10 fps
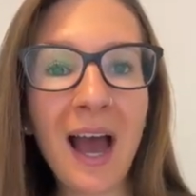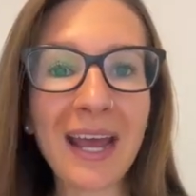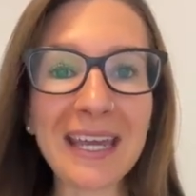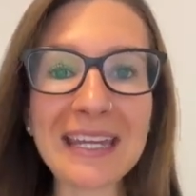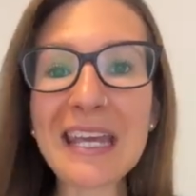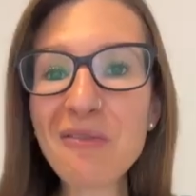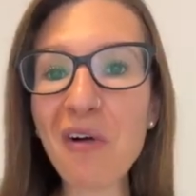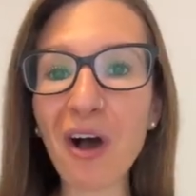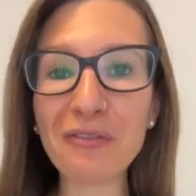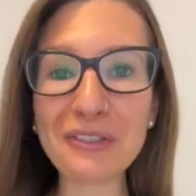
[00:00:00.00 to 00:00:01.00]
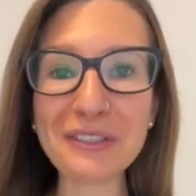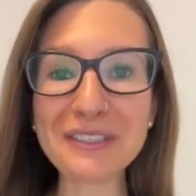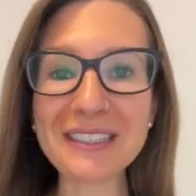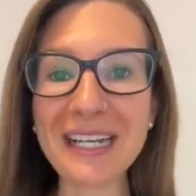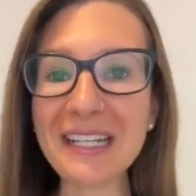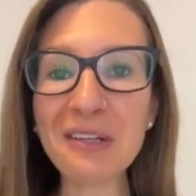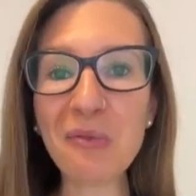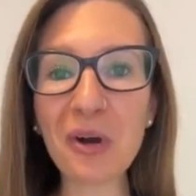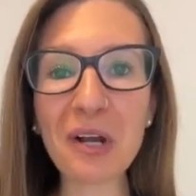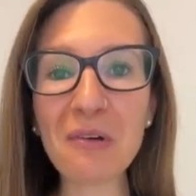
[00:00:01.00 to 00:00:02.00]
I can eat waffles in the
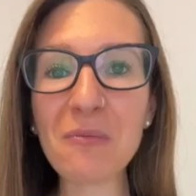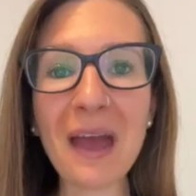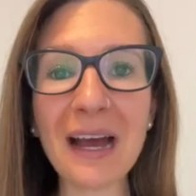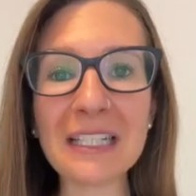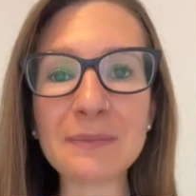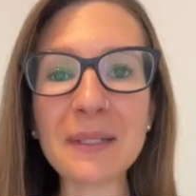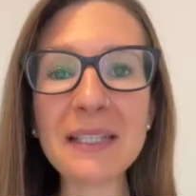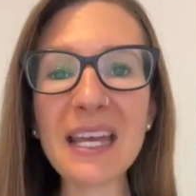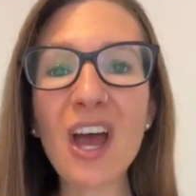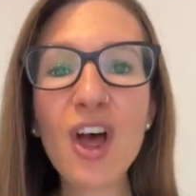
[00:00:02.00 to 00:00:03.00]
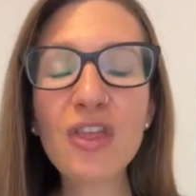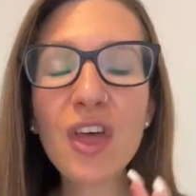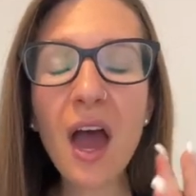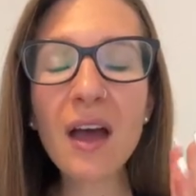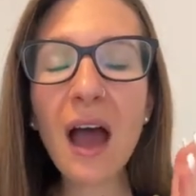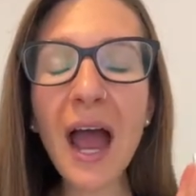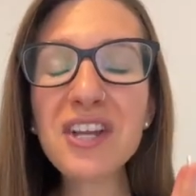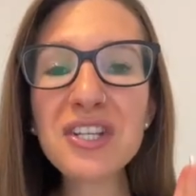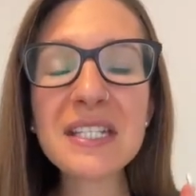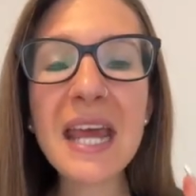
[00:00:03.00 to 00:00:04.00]
morning with my husband.
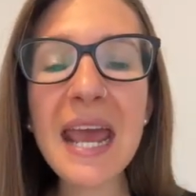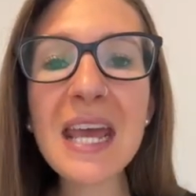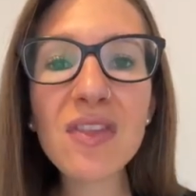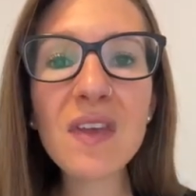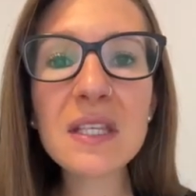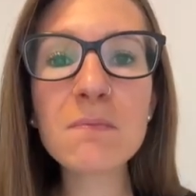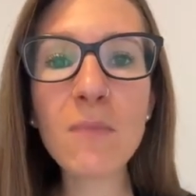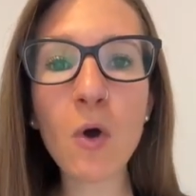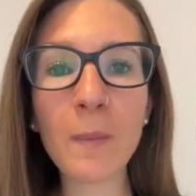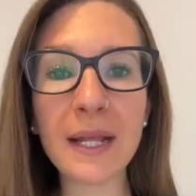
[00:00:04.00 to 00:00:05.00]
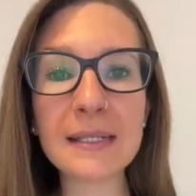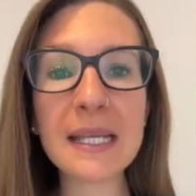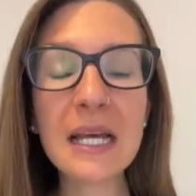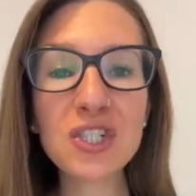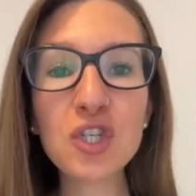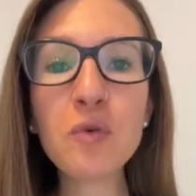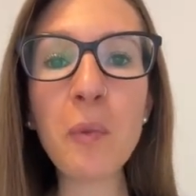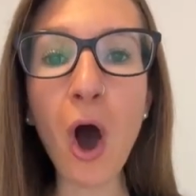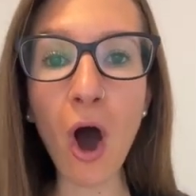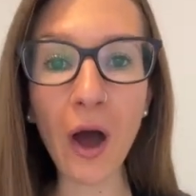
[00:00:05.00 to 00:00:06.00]
I just take these moments to
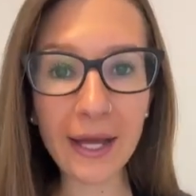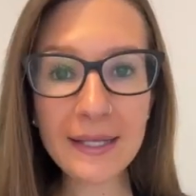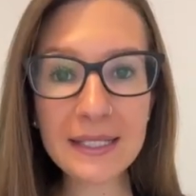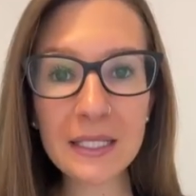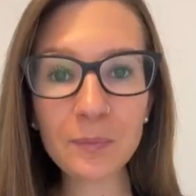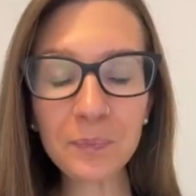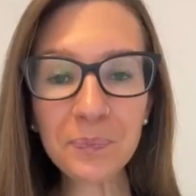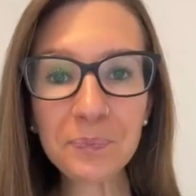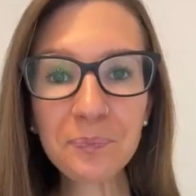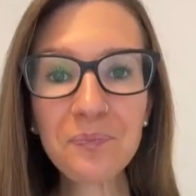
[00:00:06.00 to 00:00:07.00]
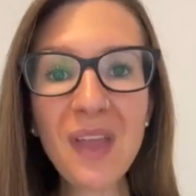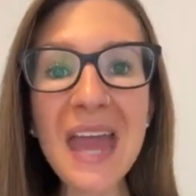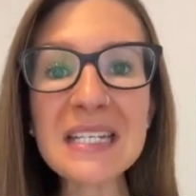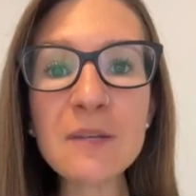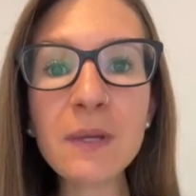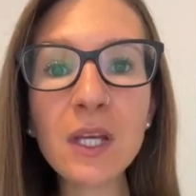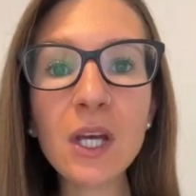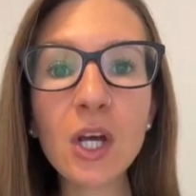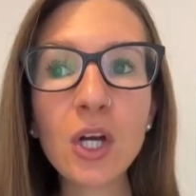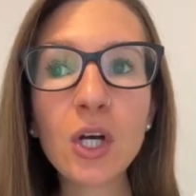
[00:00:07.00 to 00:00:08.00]
pause and to
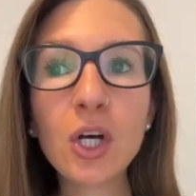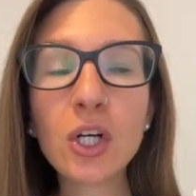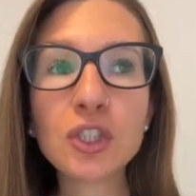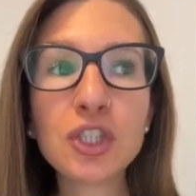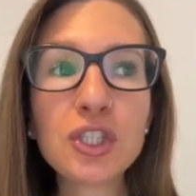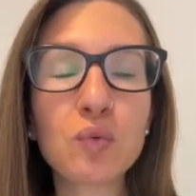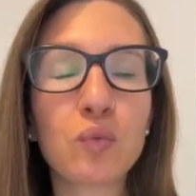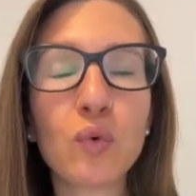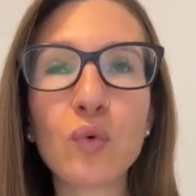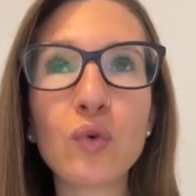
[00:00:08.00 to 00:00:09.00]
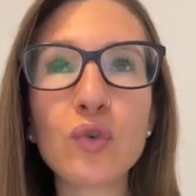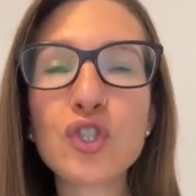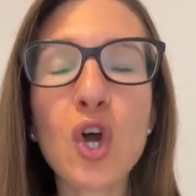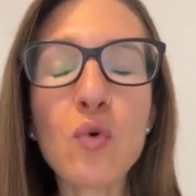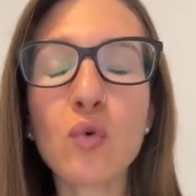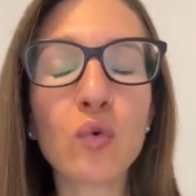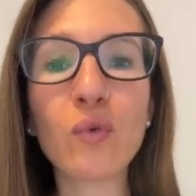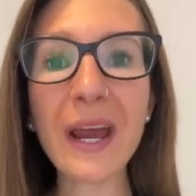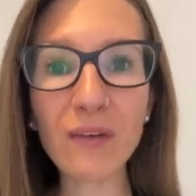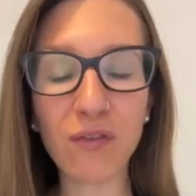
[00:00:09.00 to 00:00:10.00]
be just so
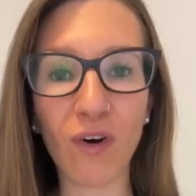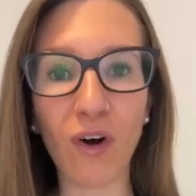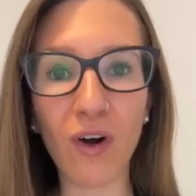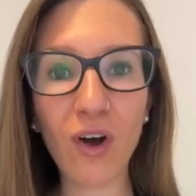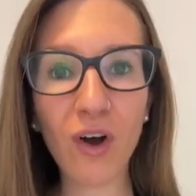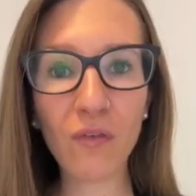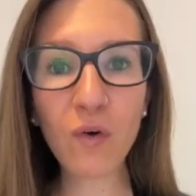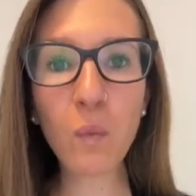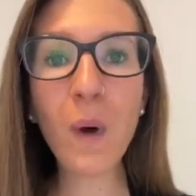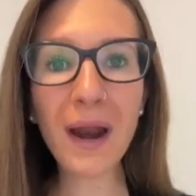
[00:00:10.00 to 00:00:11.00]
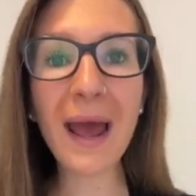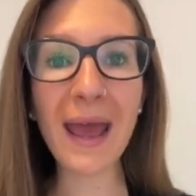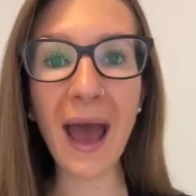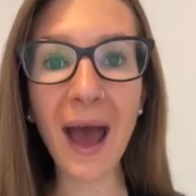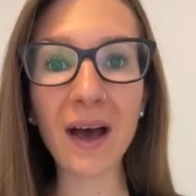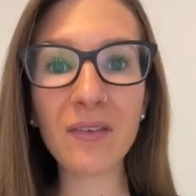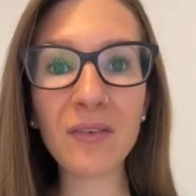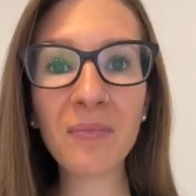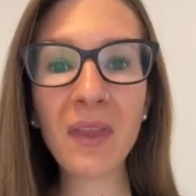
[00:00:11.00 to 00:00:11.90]
grateful for what I have.